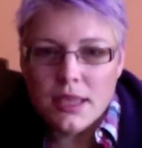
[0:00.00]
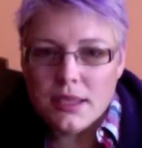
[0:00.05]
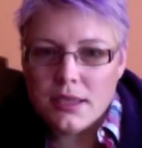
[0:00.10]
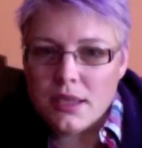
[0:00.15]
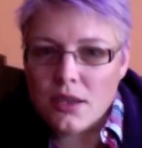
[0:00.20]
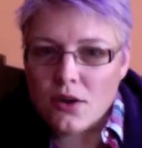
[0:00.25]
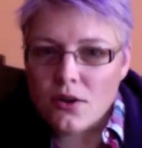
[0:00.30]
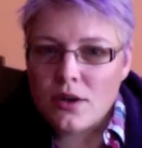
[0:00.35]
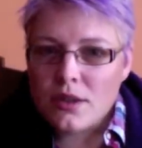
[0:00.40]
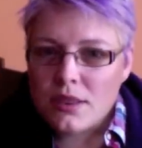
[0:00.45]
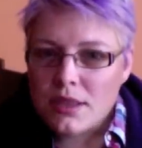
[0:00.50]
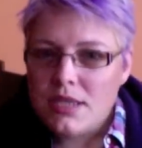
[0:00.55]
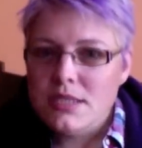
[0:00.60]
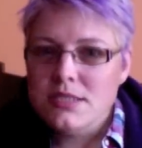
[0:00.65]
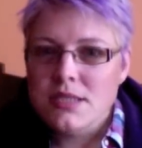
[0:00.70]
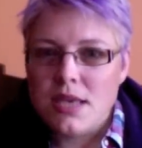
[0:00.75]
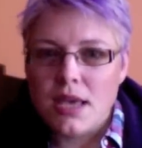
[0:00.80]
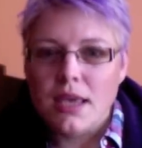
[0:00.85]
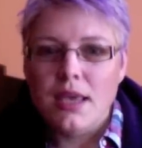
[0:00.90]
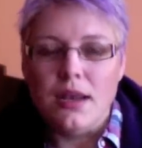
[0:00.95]
There are
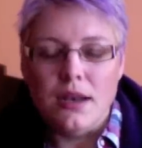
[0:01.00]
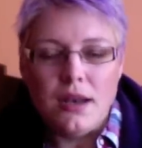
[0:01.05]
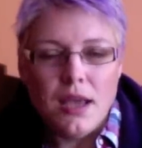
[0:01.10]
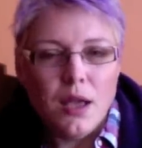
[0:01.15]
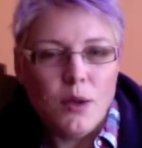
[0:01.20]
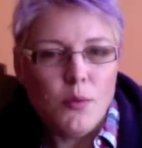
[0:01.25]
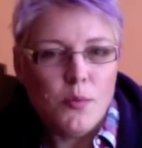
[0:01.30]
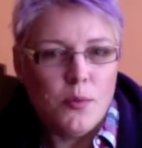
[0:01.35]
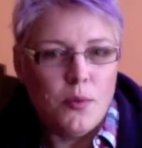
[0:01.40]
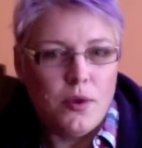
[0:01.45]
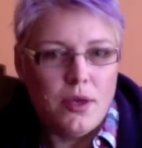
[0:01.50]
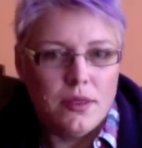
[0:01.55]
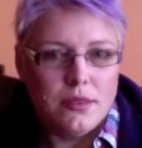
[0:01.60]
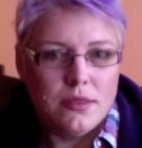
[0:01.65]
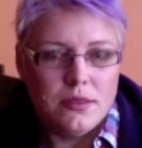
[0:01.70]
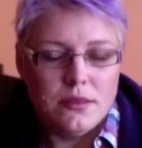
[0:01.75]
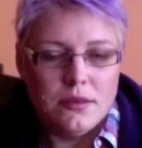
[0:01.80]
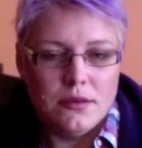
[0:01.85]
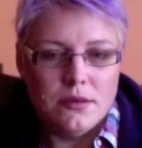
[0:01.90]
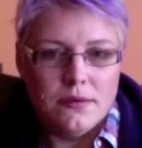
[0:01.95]
things I can help with.
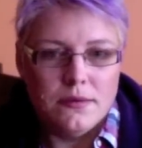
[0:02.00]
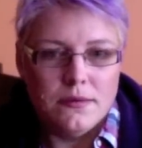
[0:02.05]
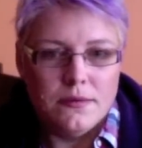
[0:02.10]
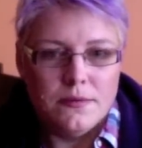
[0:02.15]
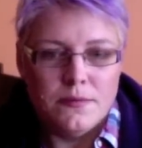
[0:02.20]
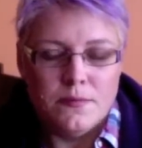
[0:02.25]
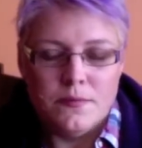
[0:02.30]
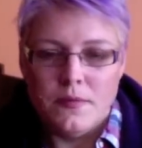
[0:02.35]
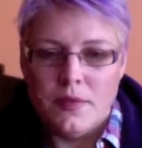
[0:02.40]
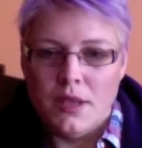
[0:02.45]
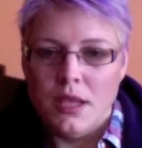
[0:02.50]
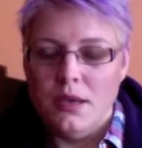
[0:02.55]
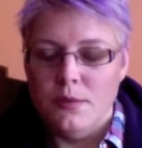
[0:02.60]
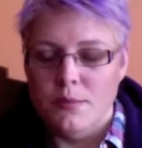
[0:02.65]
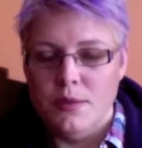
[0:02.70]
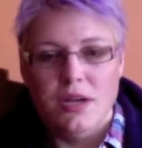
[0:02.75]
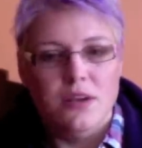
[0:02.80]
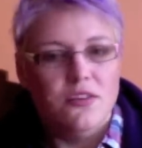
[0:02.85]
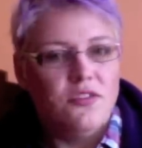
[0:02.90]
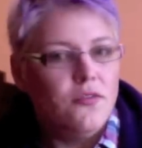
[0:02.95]

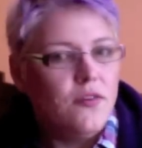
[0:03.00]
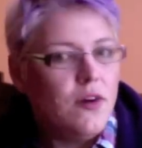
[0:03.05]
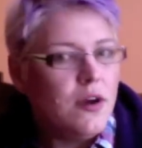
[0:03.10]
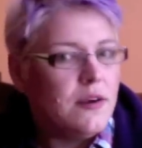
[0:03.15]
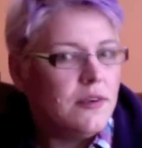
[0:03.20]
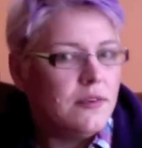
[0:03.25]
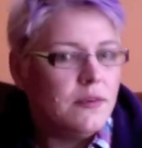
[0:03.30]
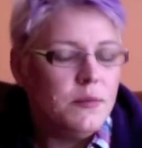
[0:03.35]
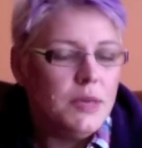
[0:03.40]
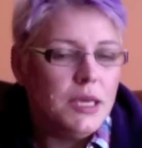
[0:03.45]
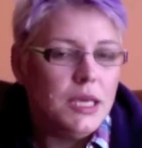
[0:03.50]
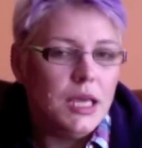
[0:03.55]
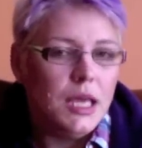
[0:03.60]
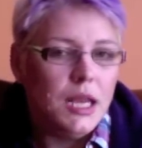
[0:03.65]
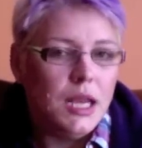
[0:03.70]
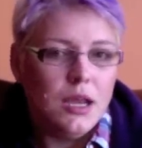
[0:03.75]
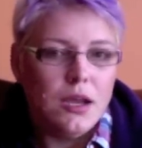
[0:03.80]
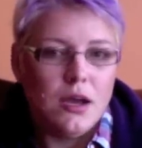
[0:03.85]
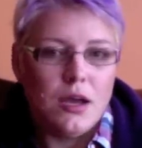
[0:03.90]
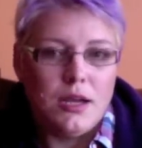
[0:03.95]
But as far as me
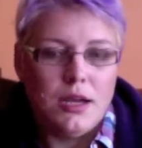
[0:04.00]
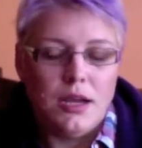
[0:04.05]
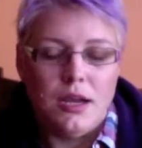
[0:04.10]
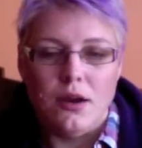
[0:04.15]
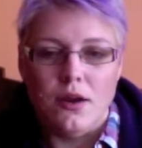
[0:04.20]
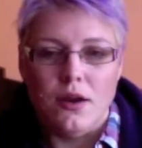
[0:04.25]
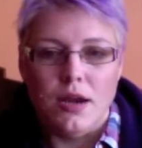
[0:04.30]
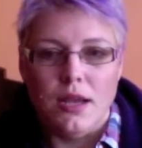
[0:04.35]
getting on here